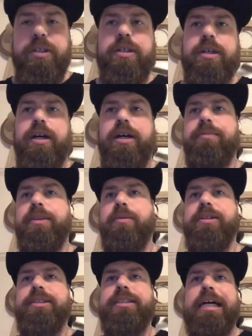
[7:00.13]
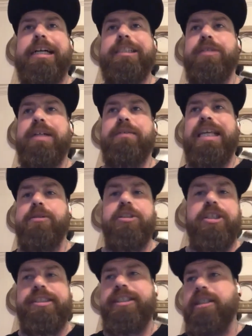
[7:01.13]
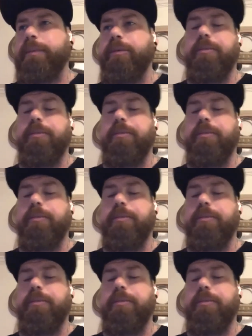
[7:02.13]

Um, there was times whenever they would just tell people,